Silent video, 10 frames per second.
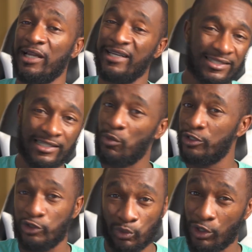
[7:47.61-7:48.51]
And that's not
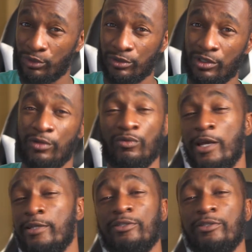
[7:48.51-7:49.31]
what you want, right?